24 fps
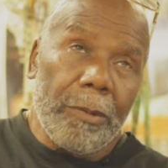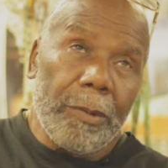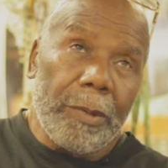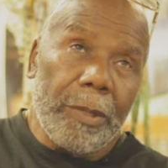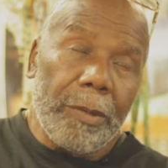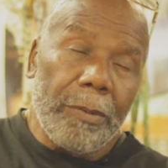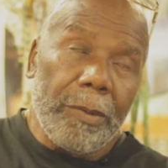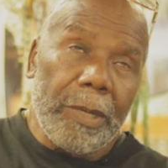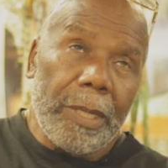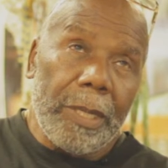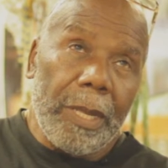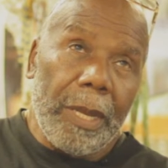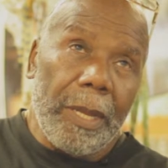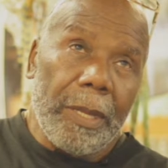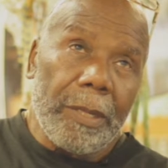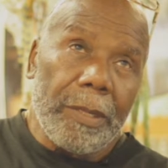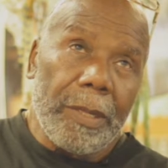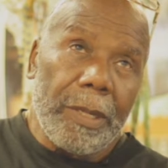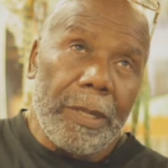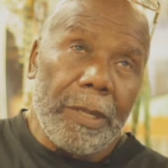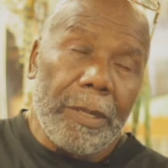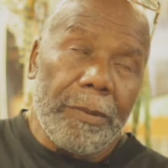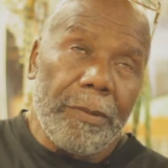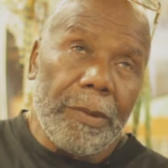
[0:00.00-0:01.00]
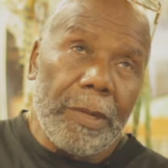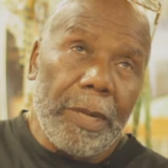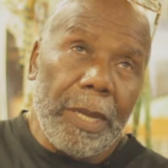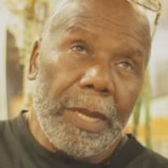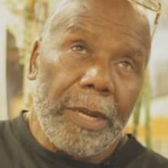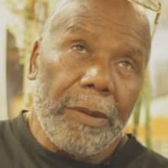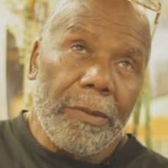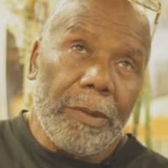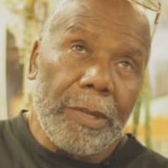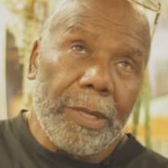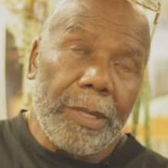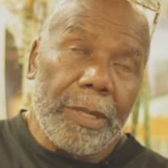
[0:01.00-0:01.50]
were over 3,000
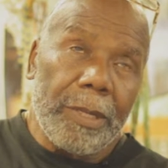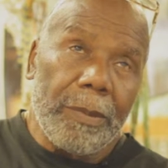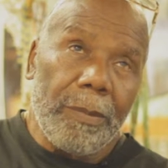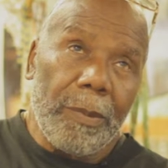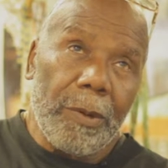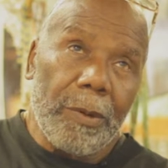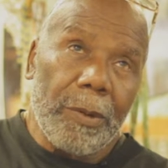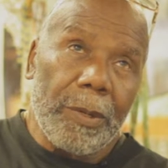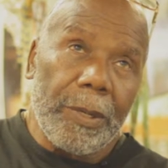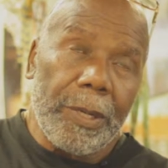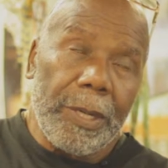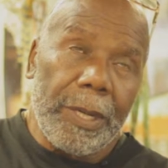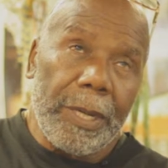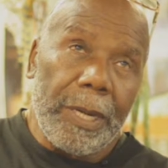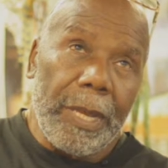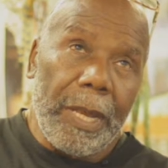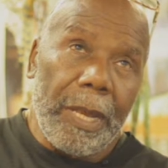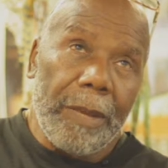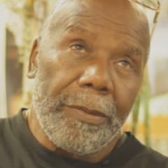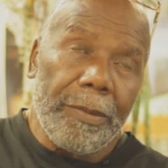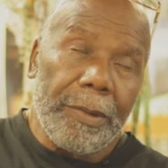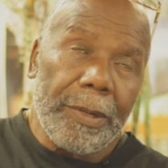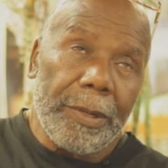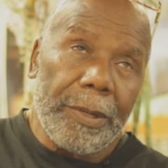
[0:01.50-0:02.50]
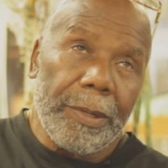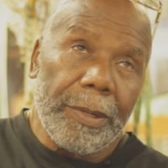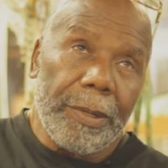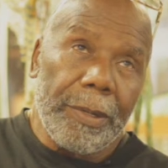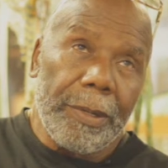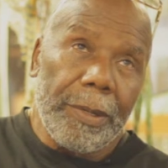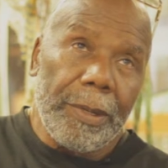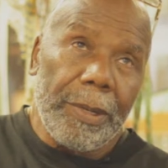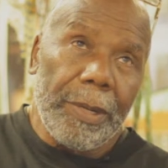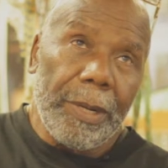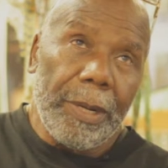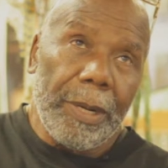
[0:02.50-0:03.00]
different languages spoken in
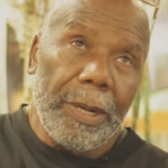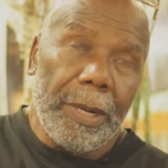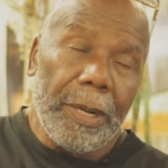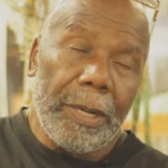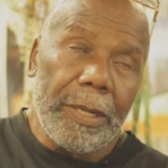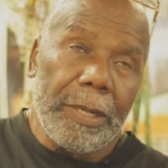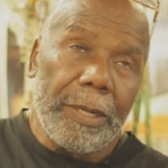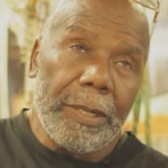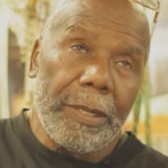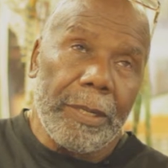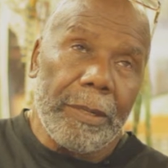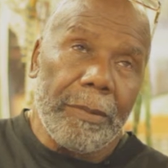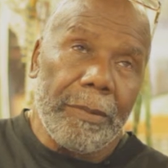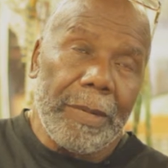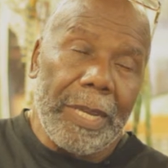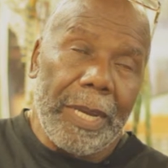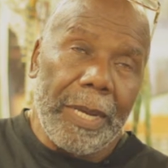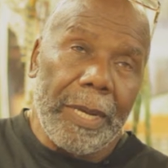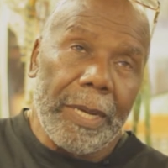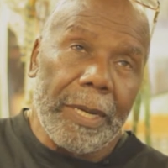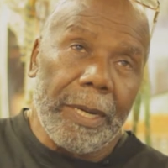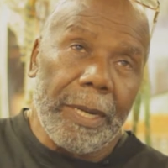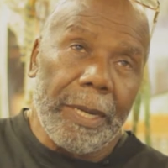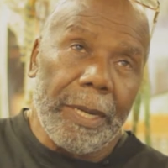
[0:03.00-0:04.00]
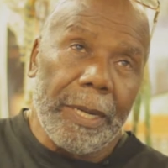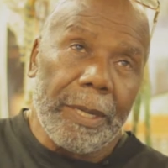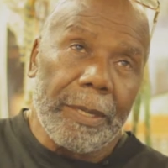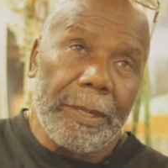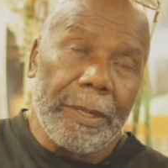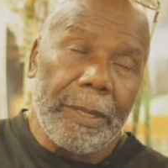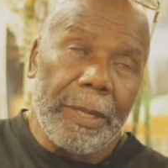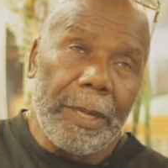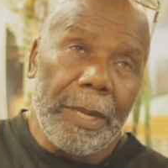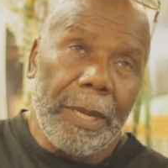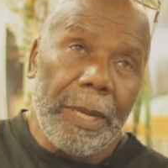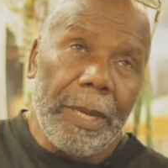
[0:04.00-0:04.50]
Africa, hundreds of
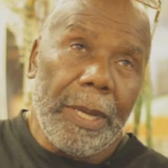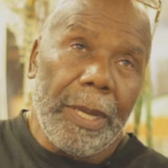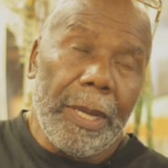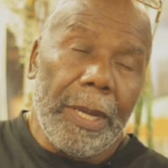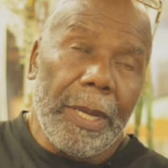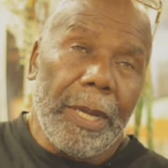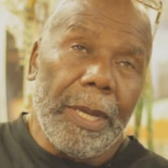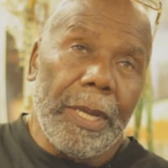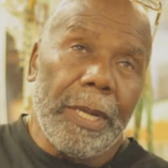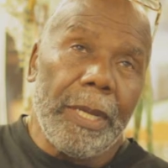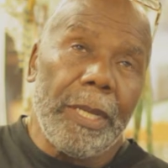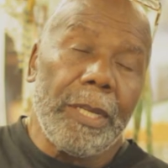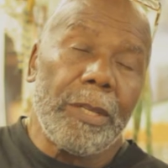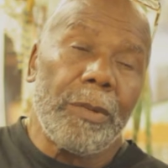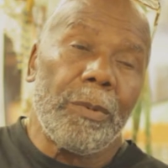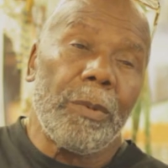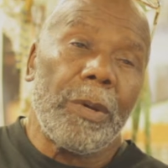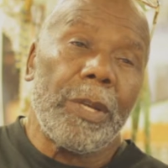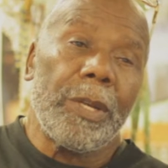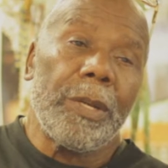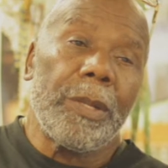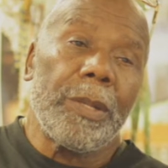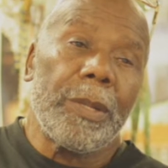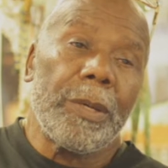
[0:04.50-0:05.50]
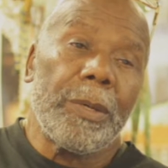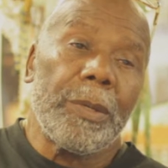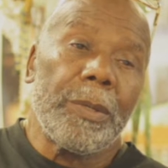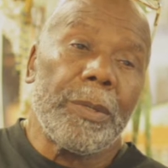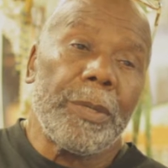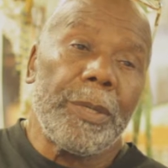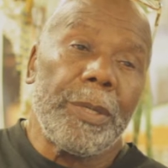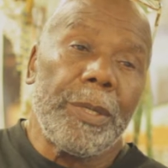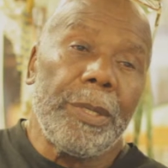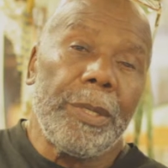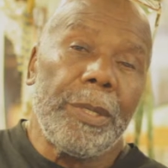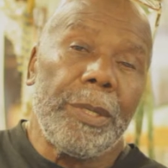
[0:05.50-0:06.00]
dialects, and each one of
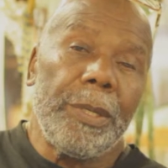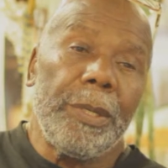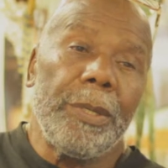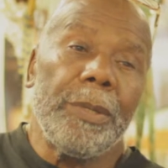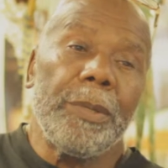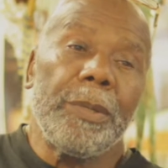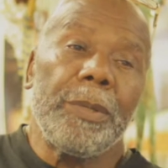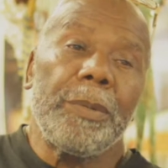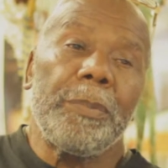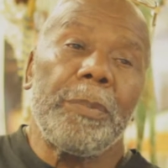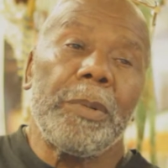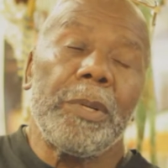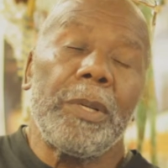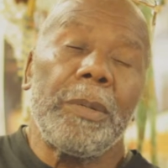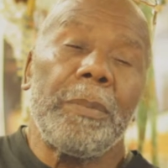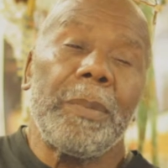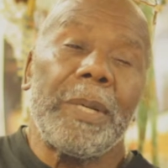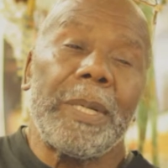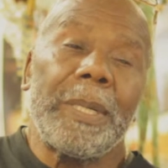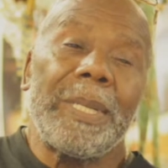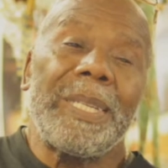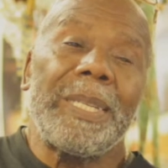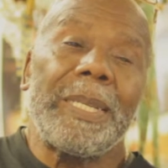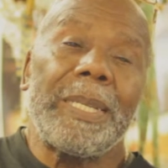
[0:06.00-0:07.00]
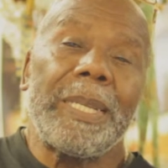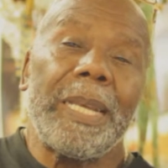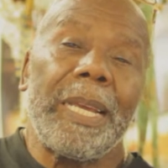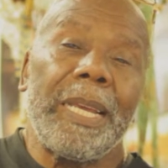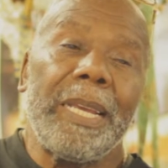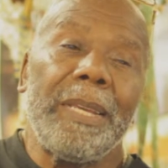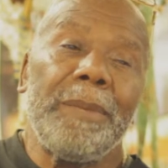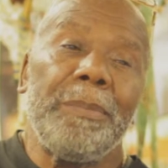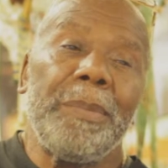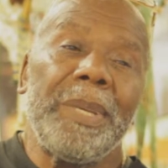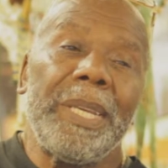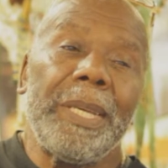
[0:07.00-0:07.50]
those used pretty much the
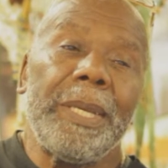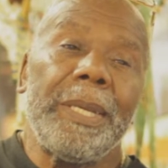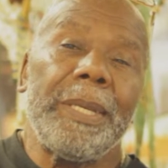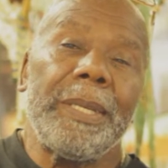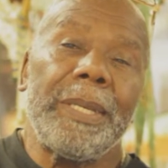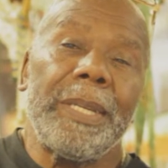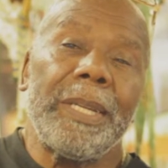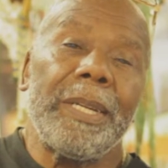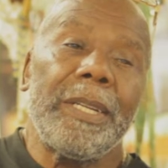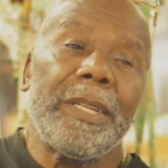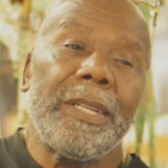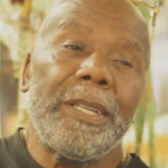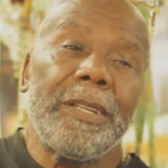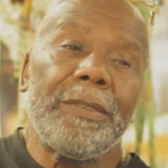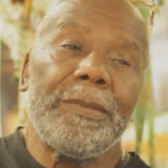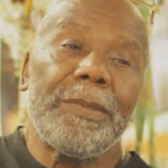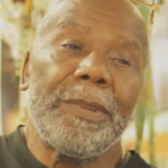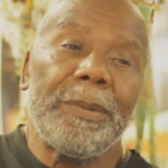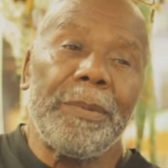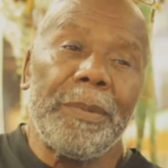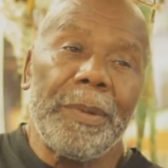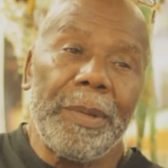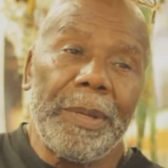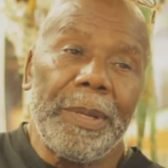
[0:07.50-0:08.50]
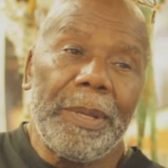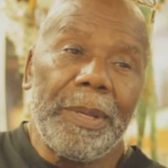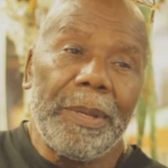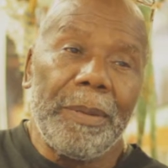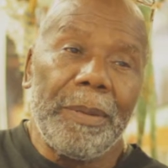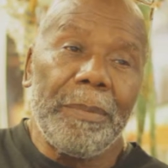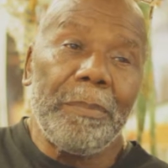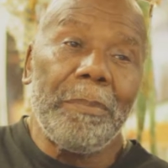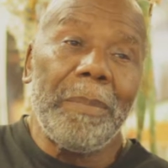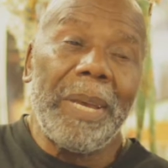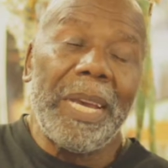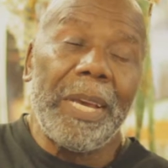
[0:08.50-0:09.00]
same beads in a different
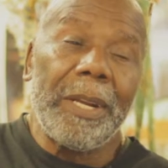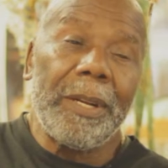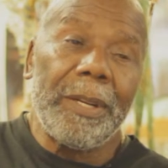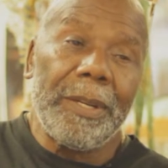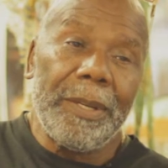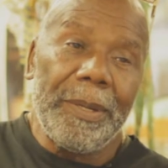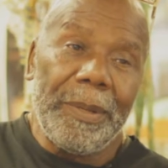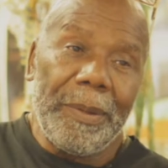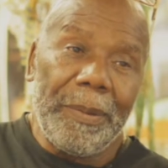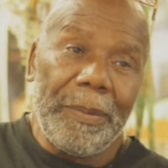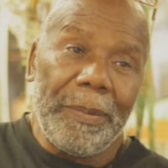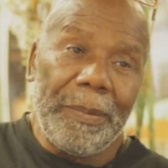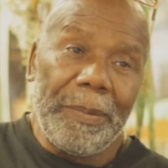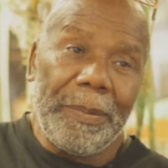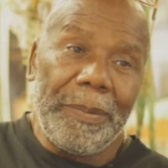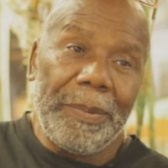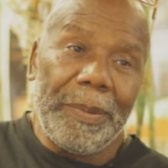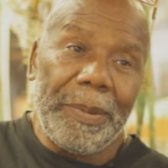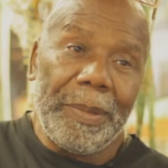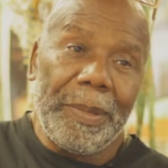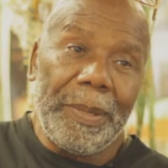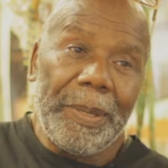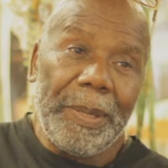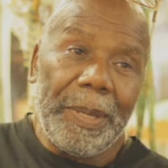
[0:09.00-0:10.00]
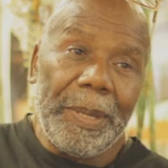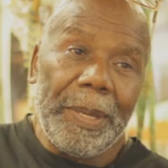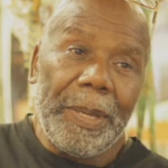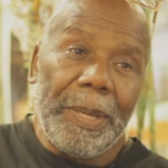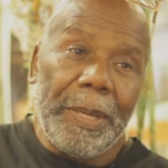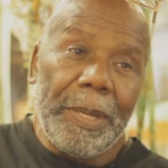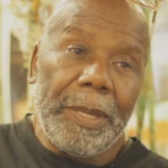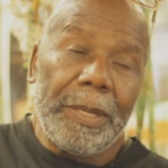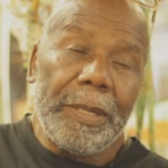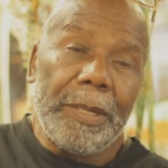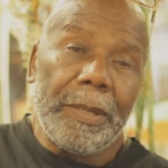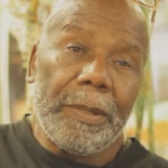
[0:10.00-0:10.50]
manner.
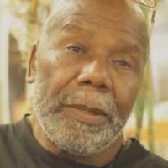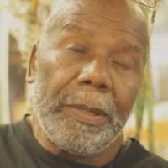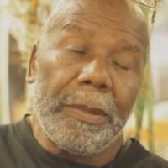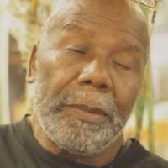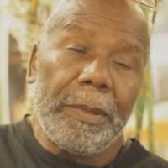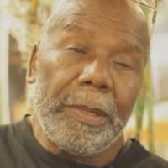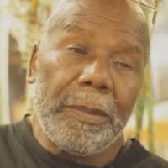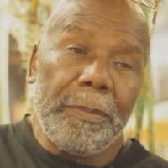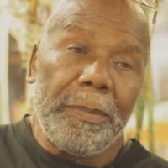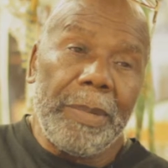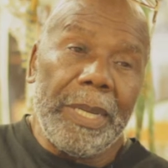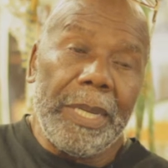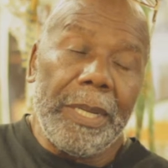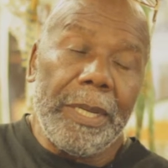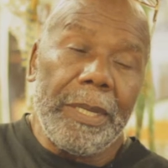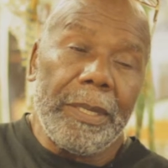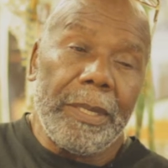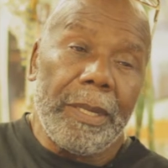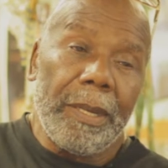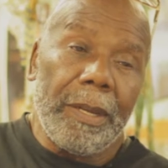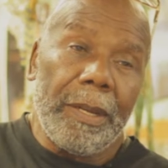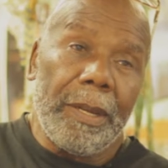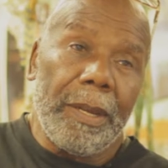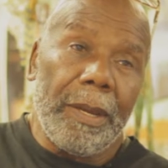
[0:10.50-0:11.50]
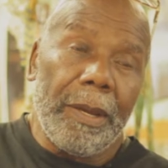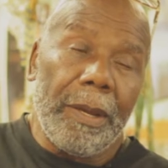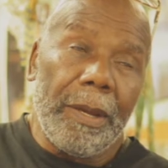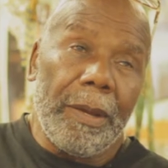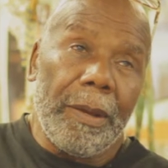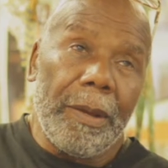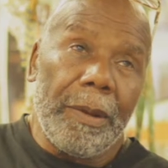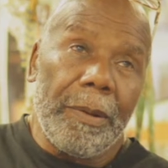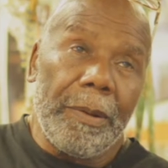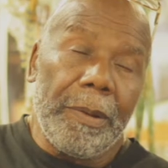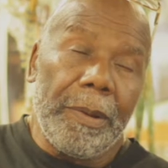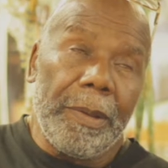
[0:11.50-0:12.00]
So the beads
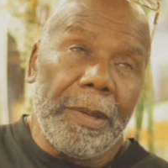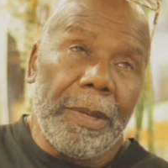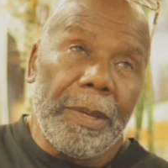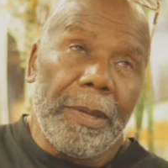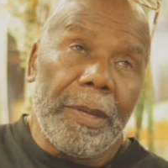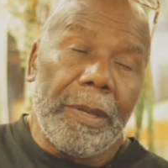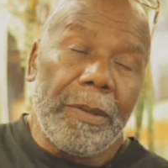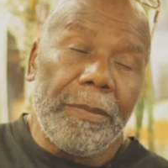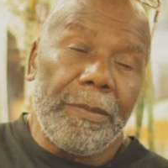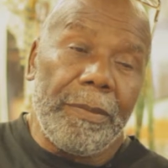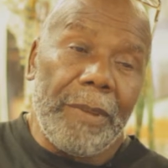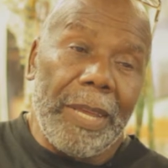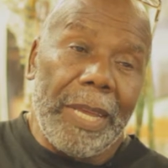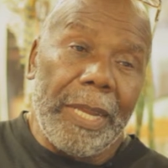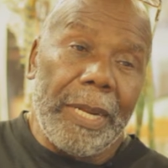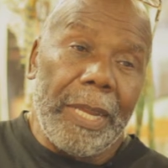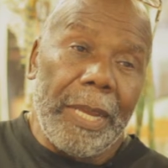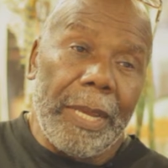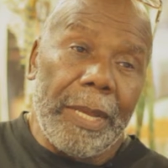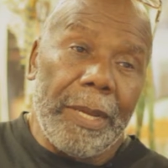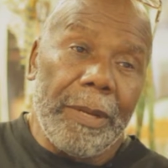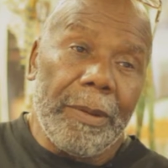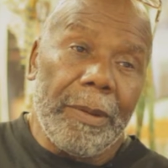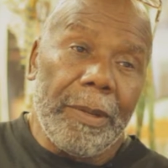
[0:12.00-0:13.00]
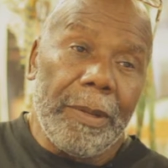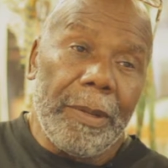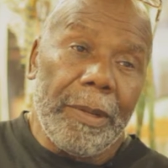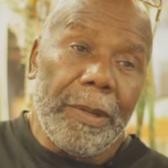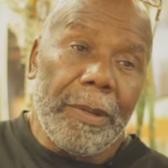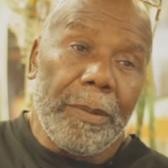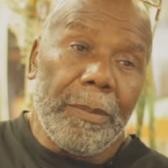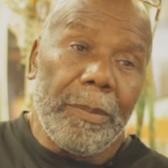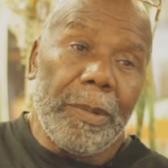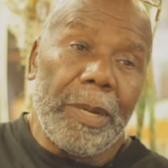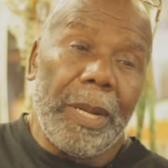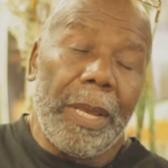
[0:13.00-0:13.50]
are finite,
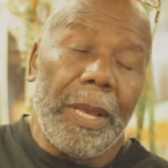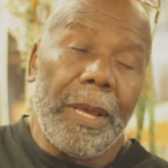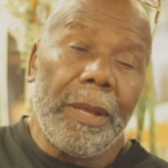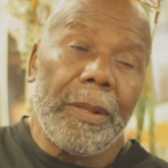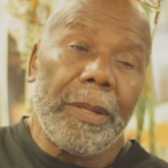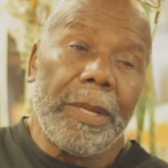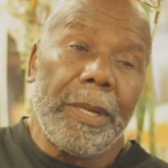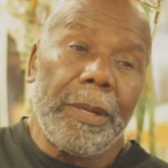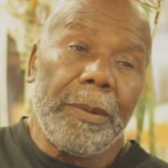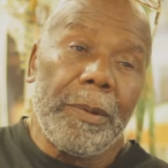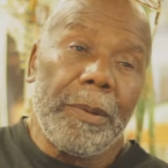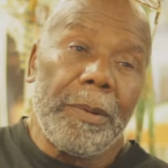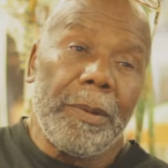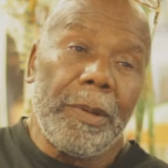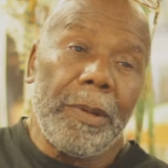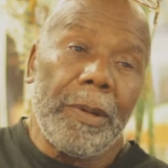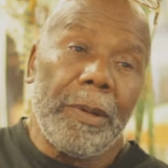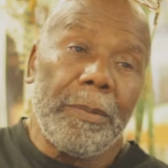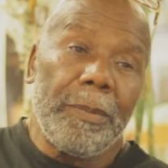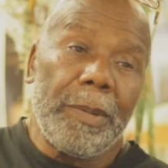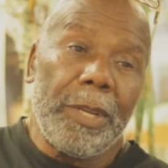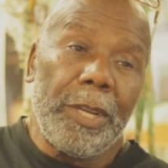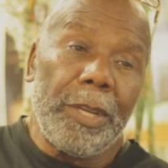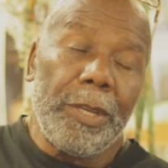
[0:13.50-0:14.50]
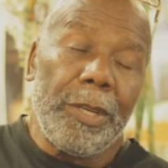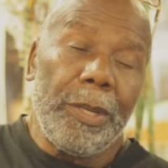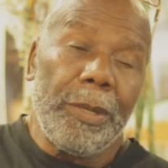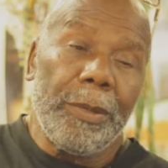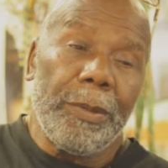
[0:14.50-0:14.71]
but how they are being